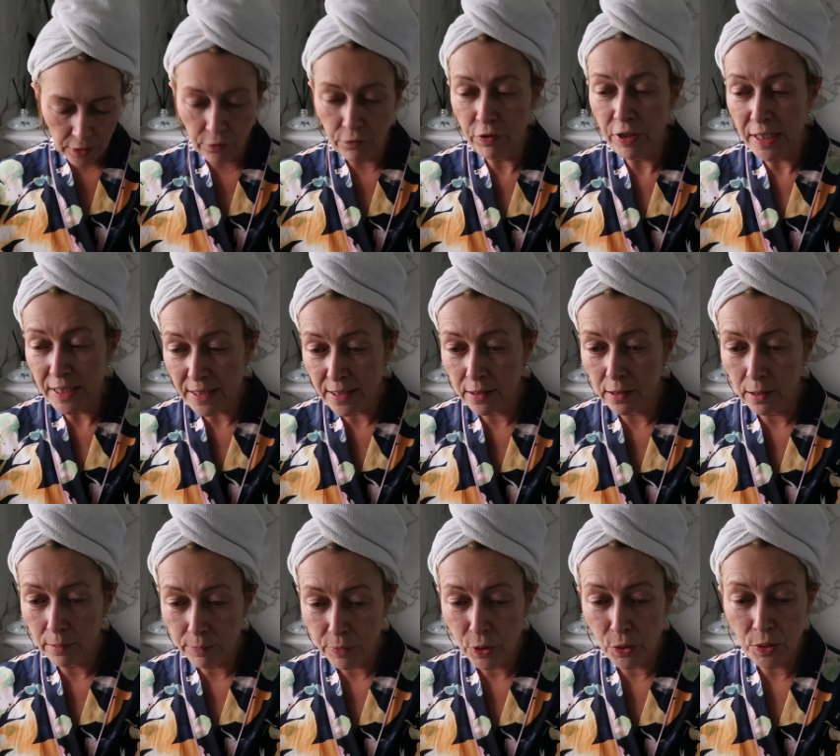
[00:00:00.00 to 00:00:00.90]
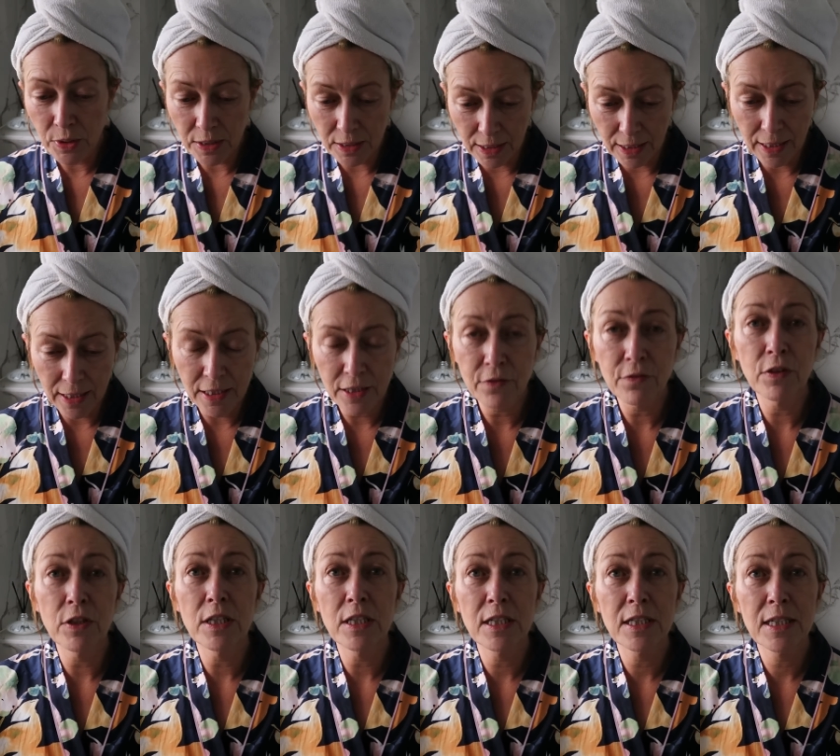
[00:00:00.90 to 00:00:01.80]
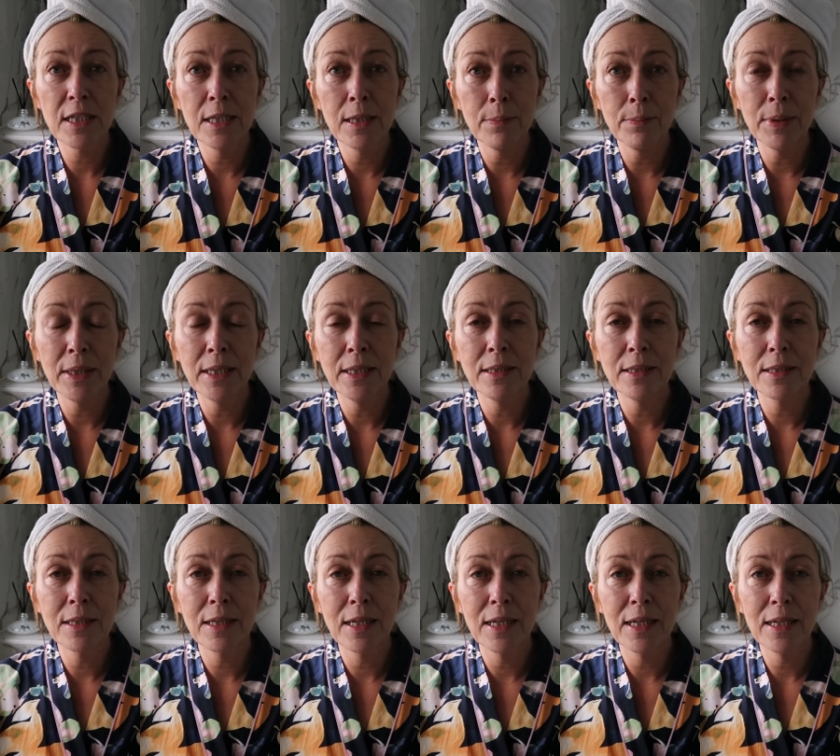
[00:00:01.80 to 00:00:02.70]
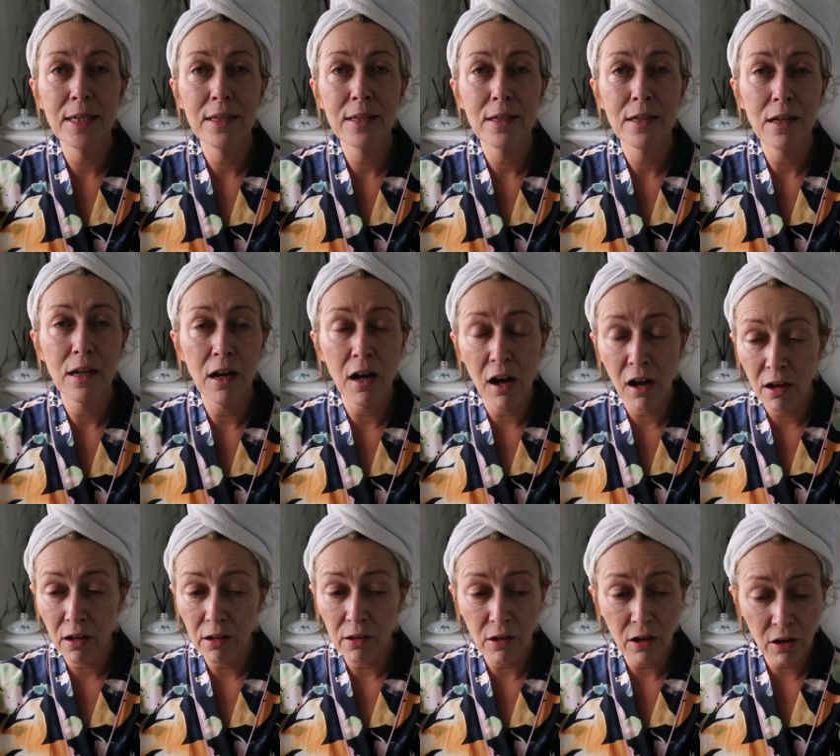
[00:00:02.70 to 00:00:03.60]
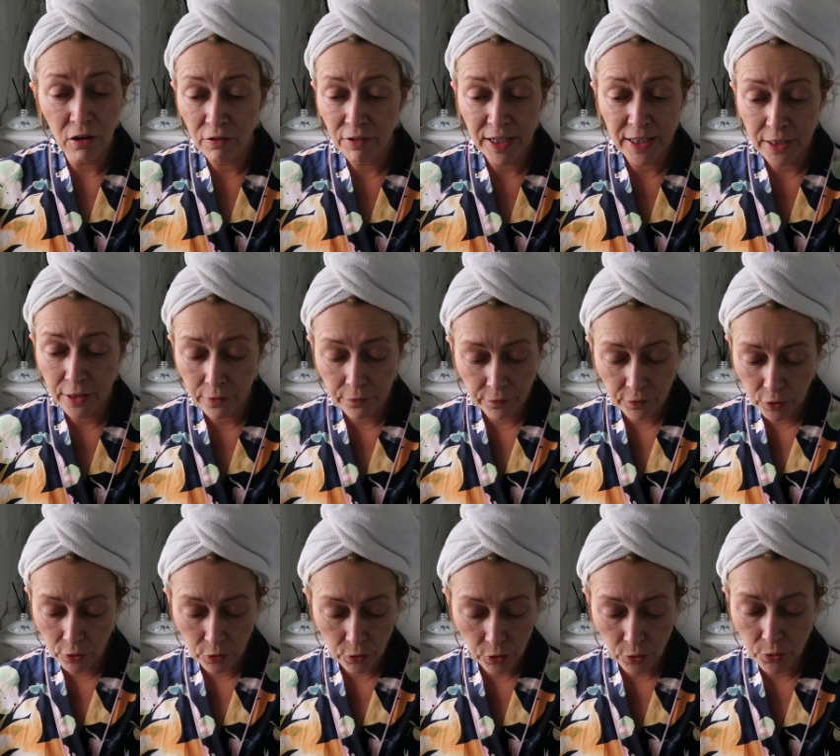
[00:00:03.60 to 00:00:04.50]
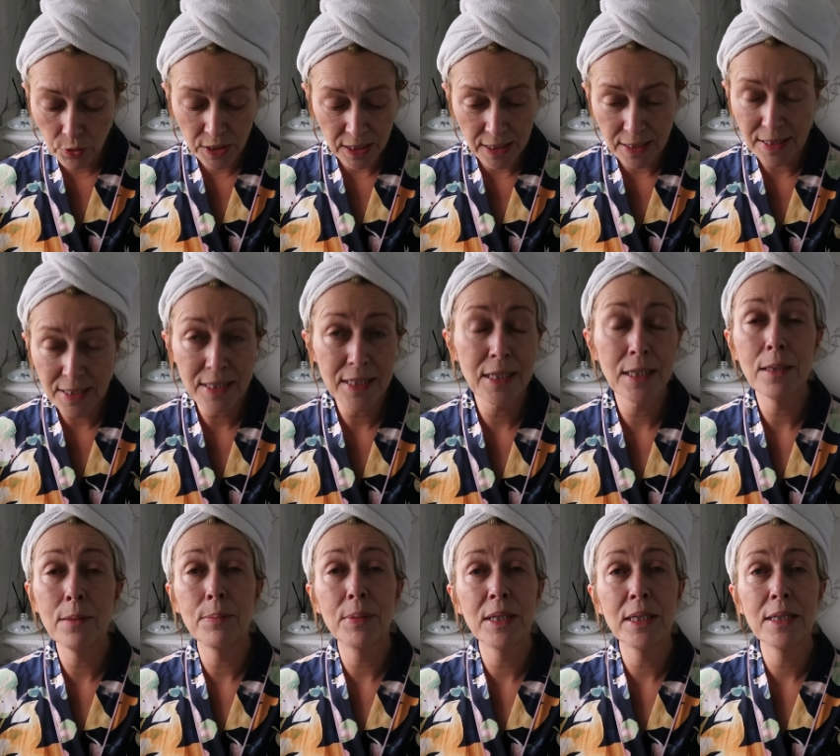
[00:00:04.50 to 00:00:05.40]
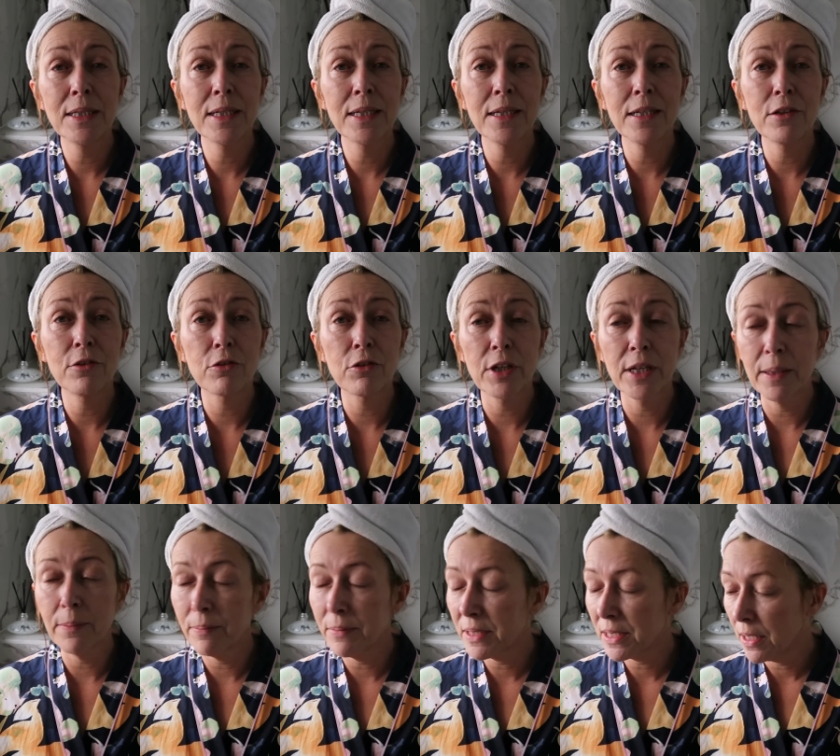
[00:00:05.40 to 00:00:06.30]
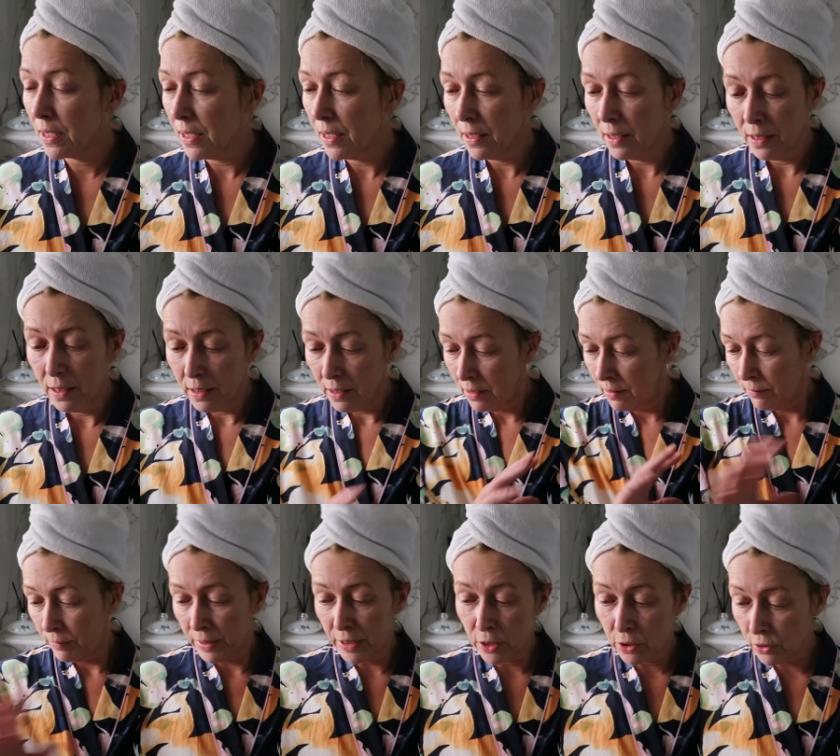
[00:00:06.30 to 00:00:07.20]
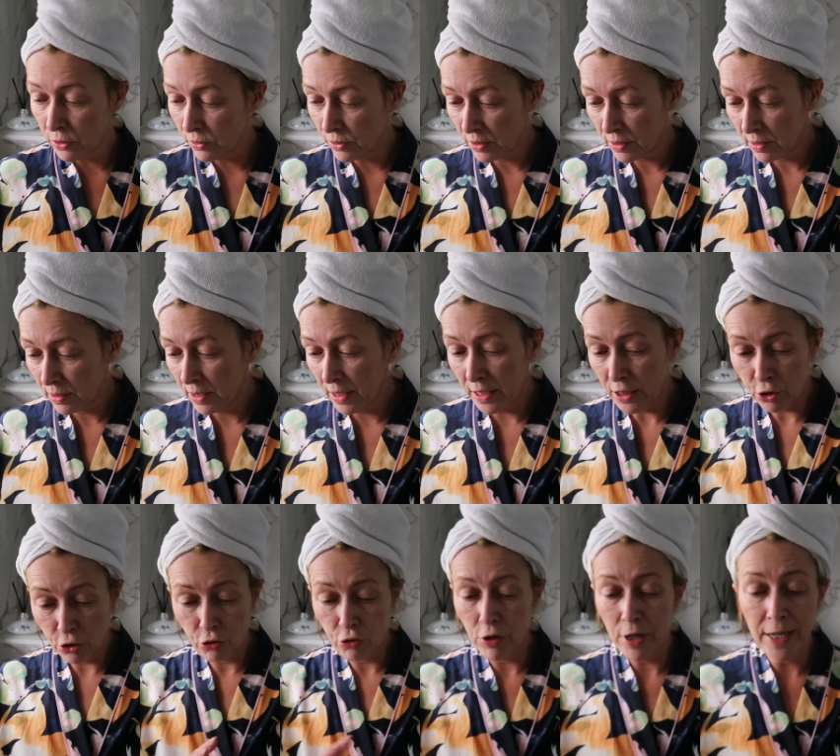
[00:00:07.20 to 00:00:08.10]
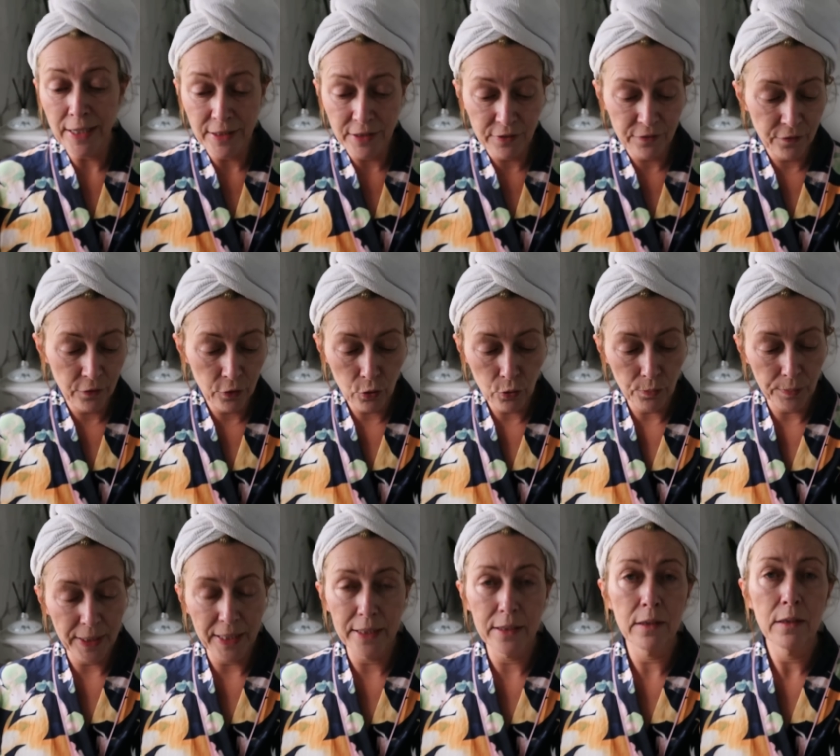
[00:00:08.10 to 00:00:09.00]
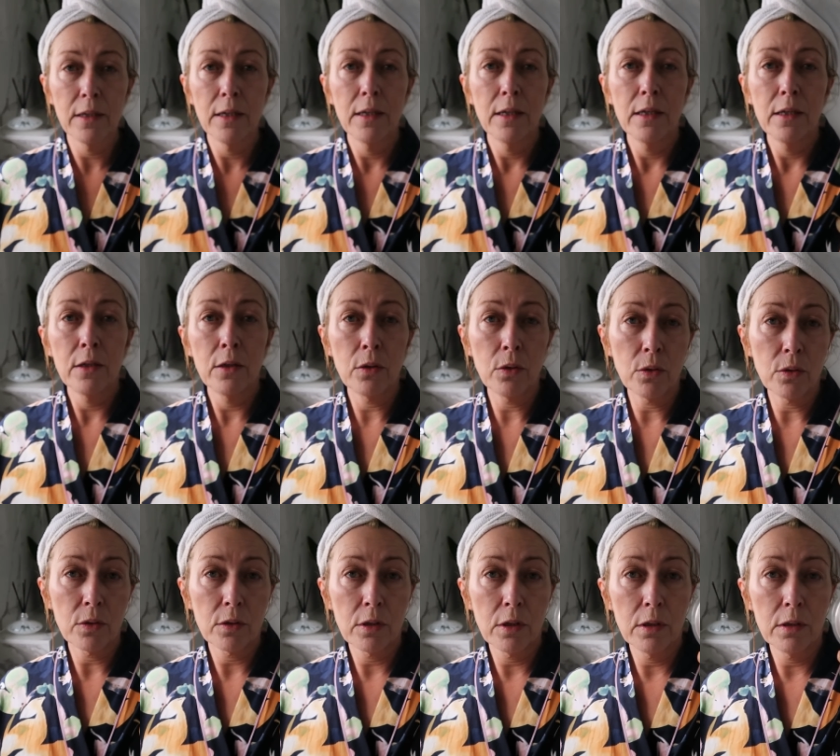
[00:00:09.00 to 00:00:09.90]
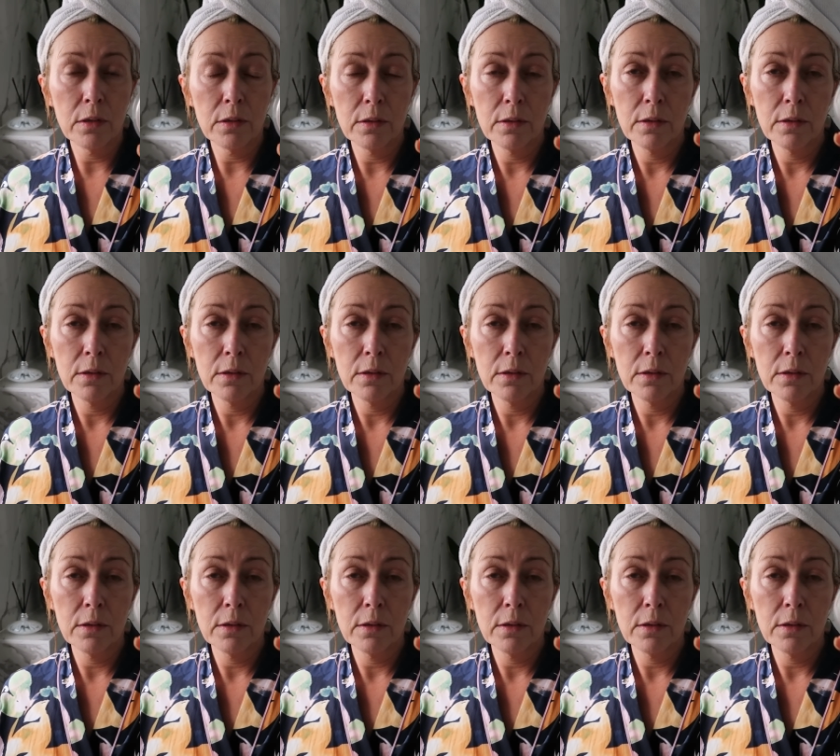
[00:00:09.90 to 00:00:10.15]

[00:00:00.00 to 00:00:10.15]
The reason I'm using it is for the CBD. Are any of you using CBD creams? Because it's transforming. Look.